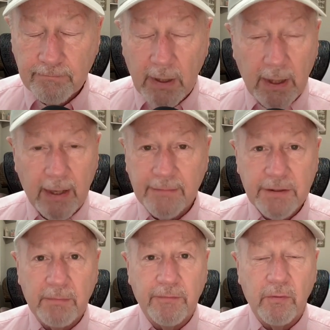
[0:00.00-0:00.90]
I
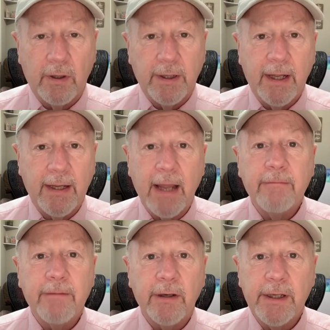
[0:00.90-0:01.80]
said before, it came
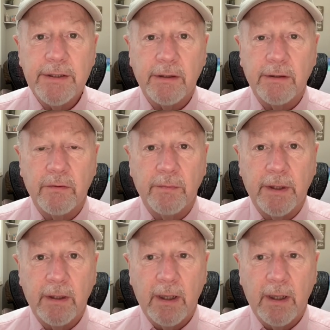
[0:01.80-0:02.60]
very easily to me.